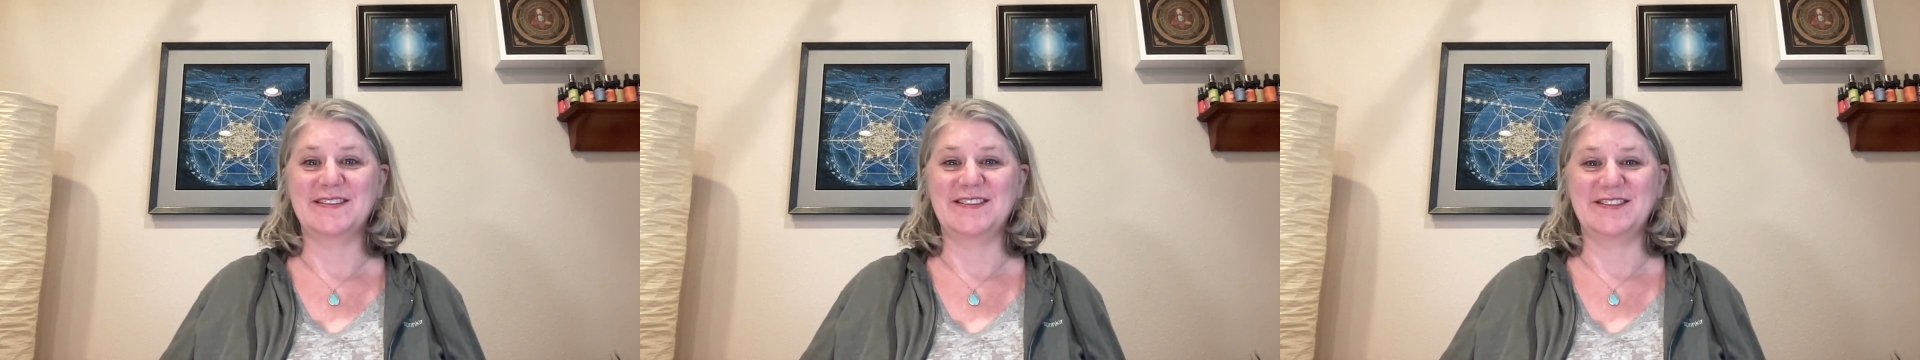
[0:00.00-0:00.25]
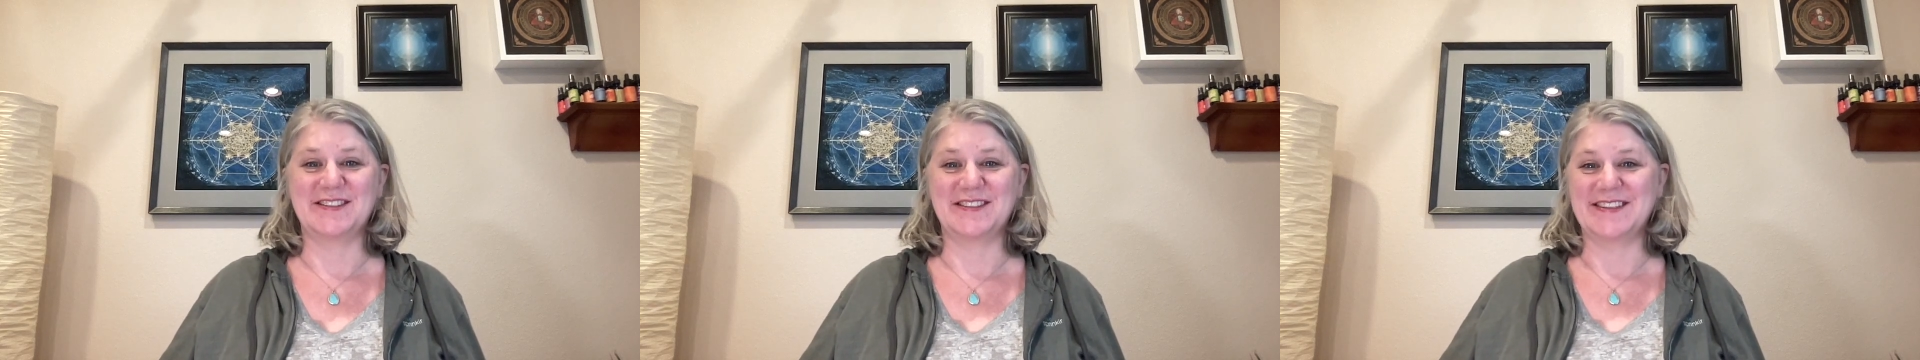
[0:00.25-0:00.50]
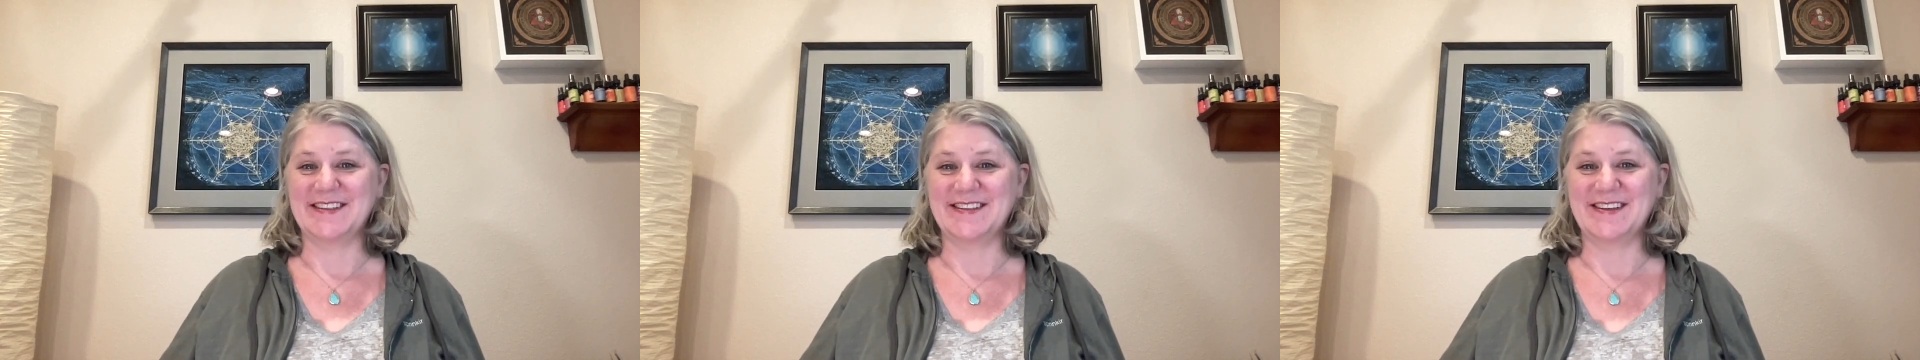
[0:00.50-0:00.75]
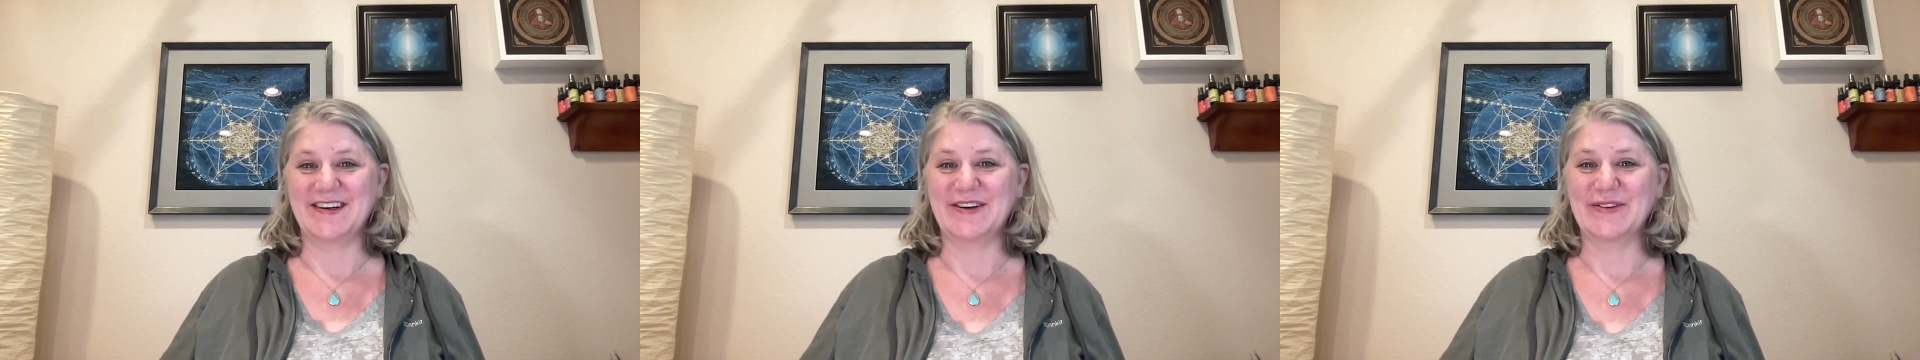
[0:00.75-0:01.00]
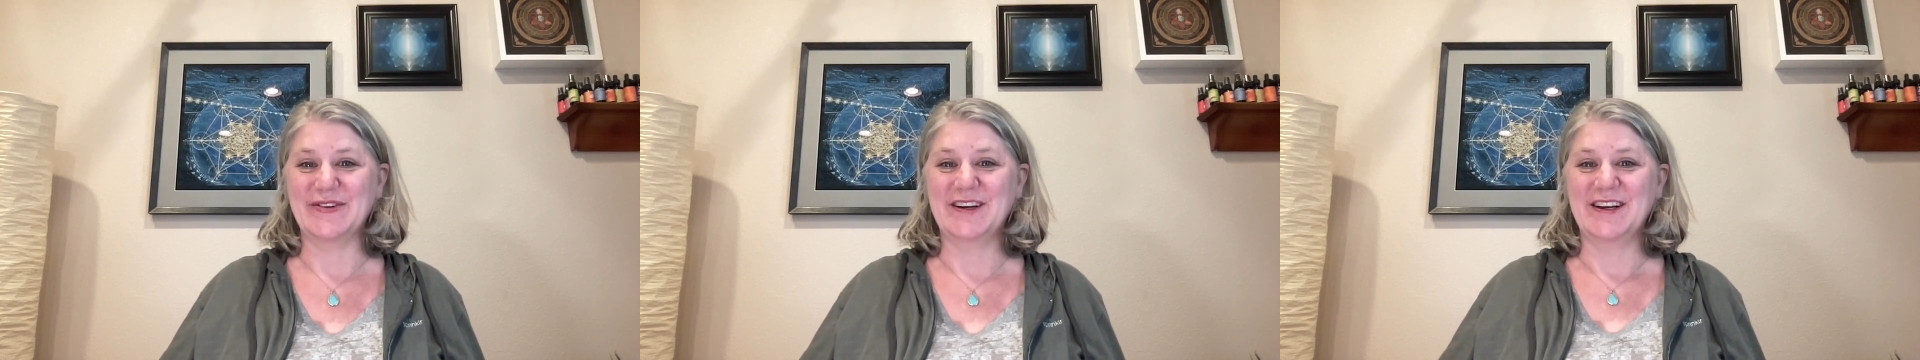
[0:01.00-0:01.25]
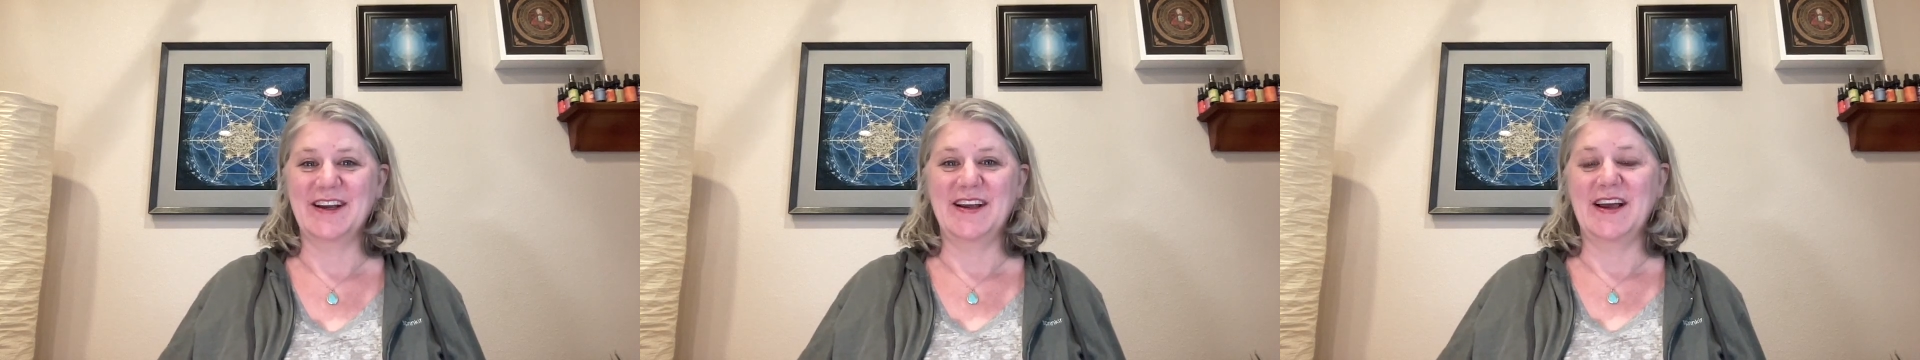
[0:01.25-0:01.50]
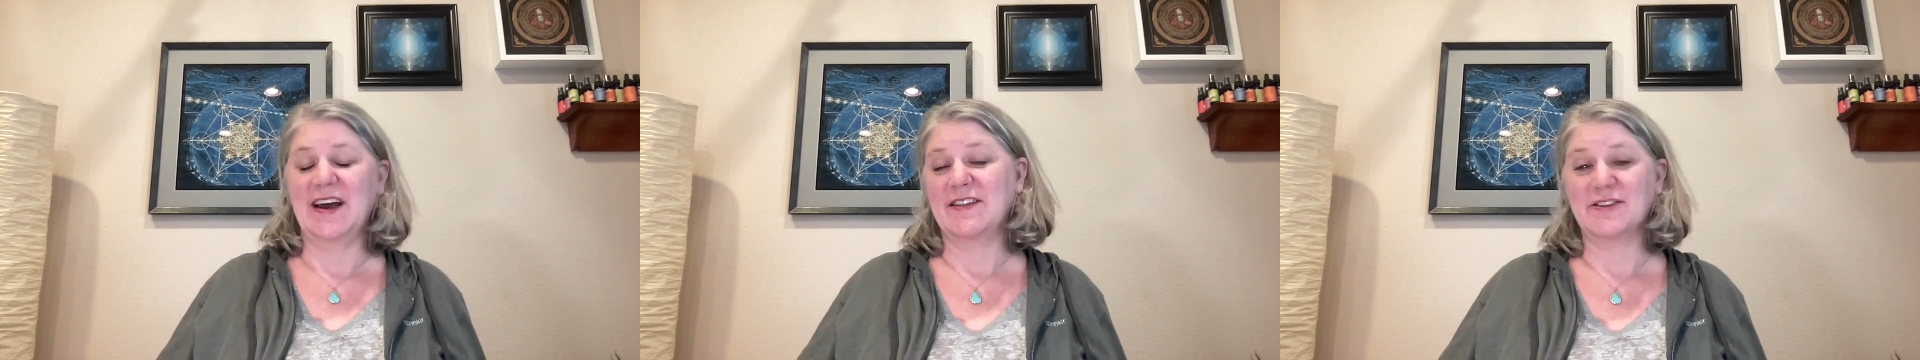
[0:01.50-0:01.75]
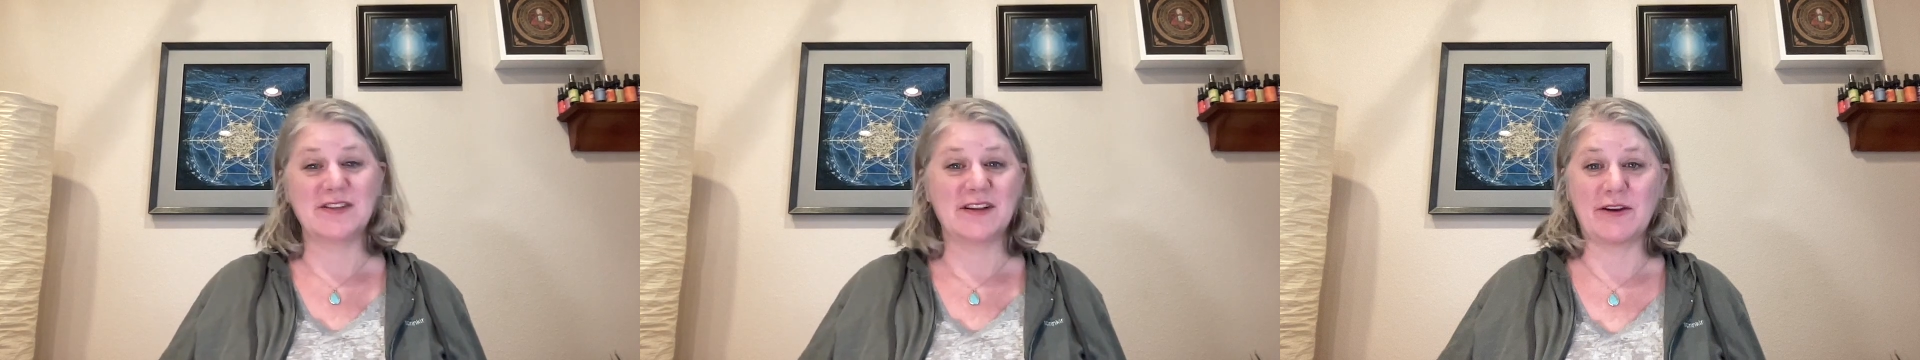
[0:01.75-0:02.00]
You just didn't know, and
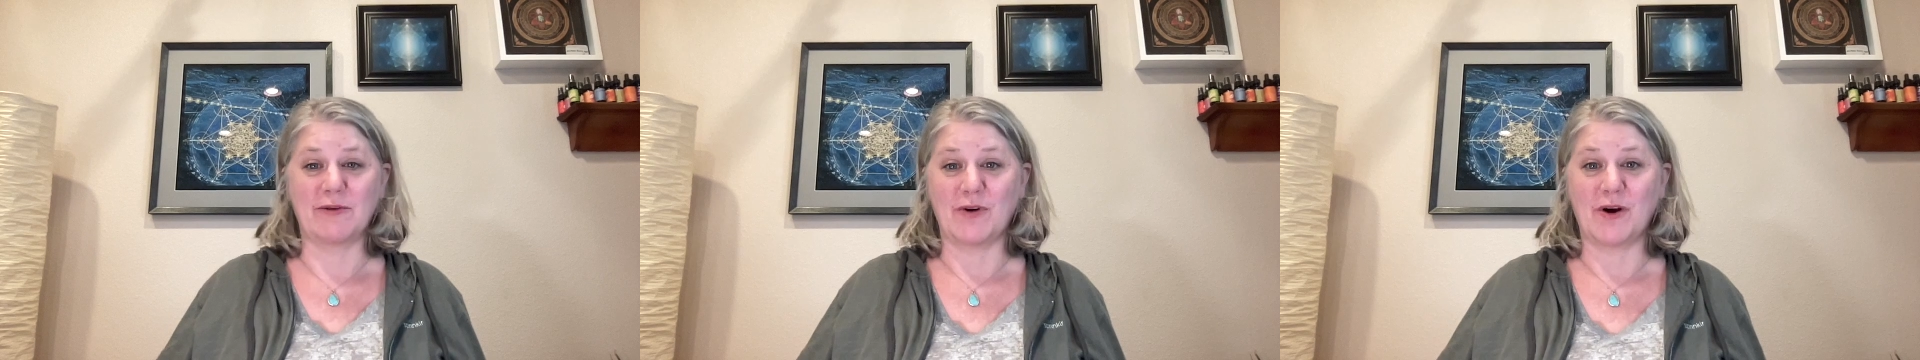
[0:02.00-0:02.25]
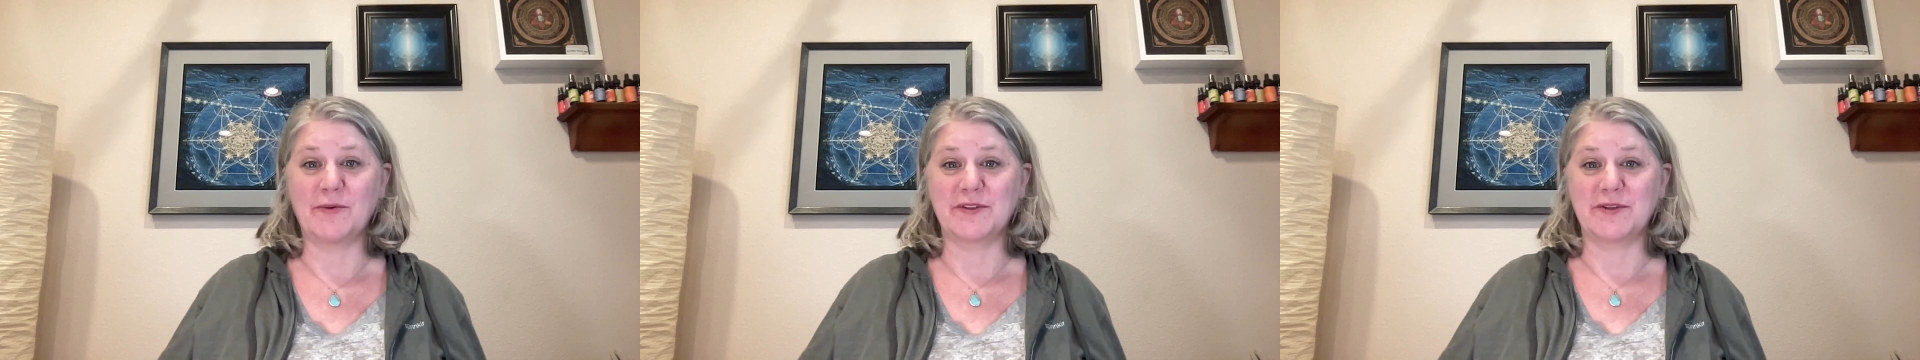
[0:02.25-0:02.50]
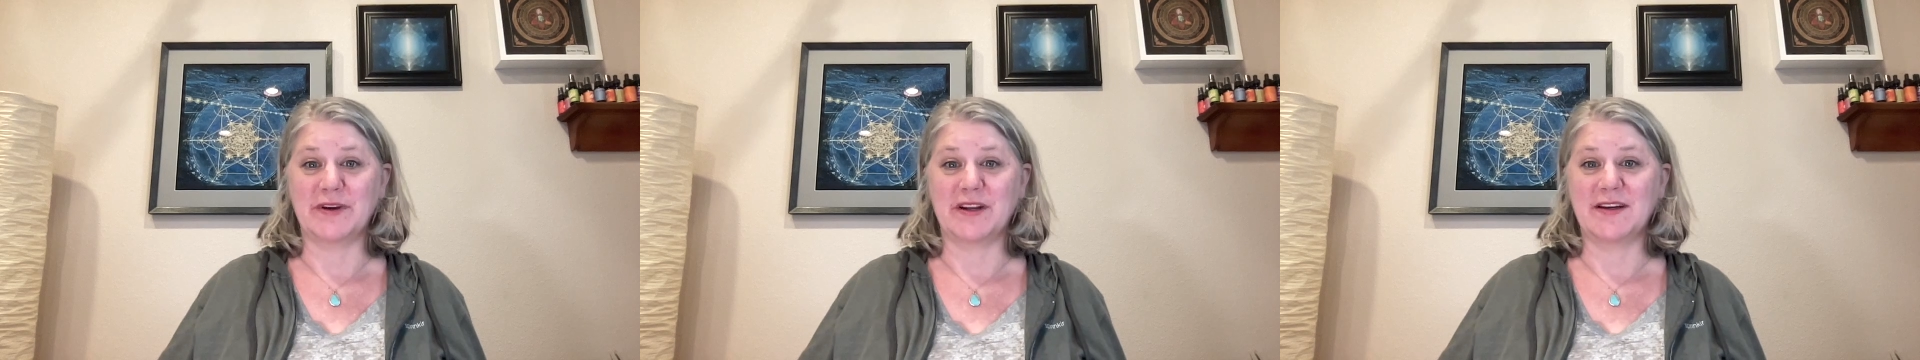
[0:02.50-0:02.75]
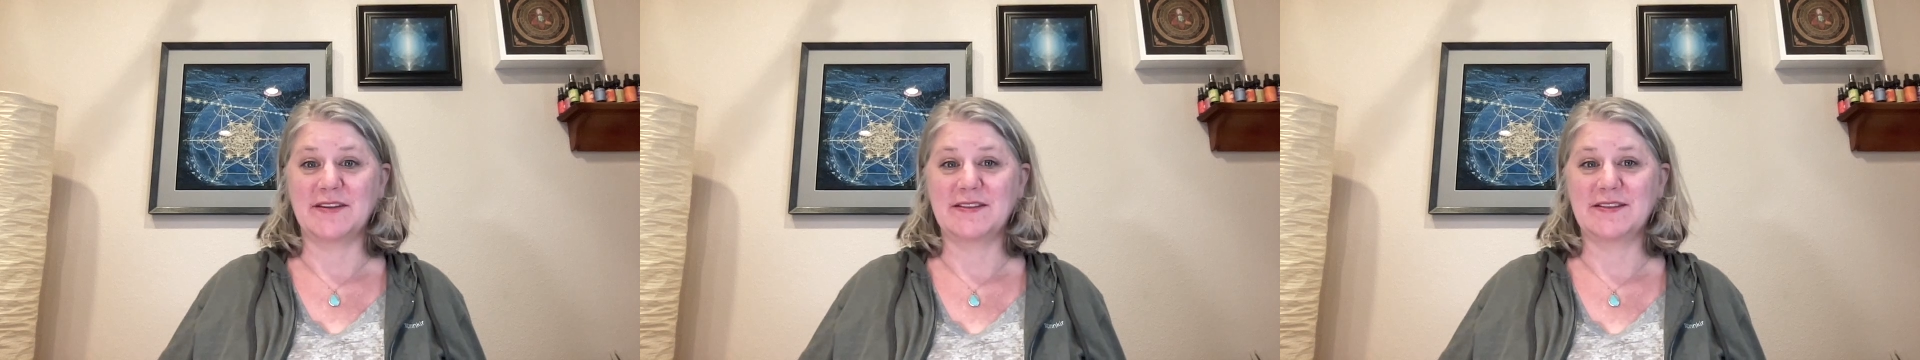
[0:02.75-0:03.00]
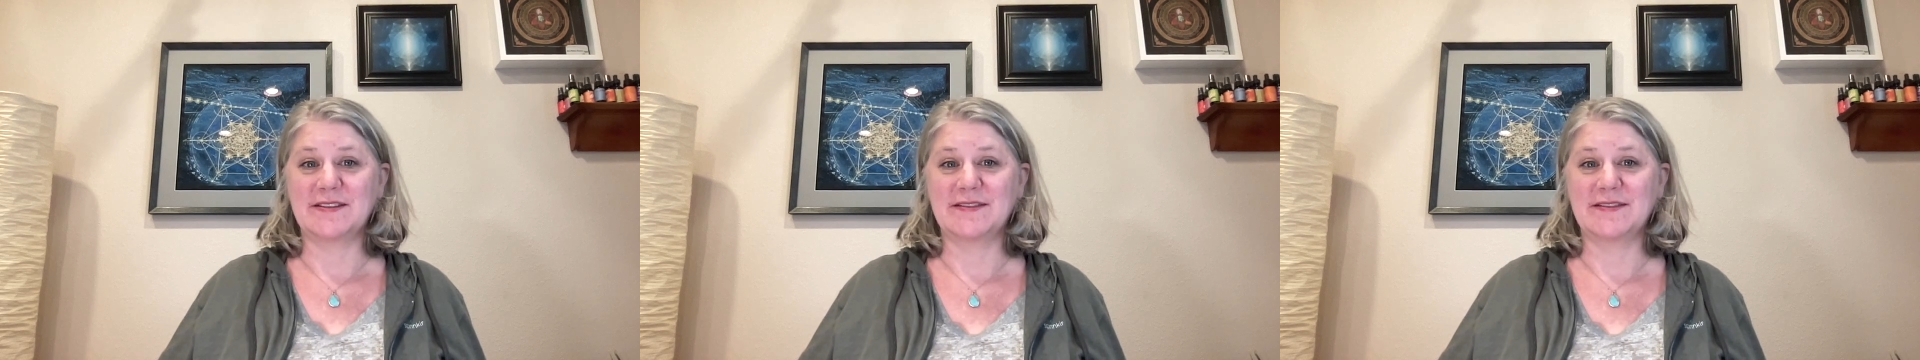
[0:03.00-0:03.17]
there's nothing wrong with doing it.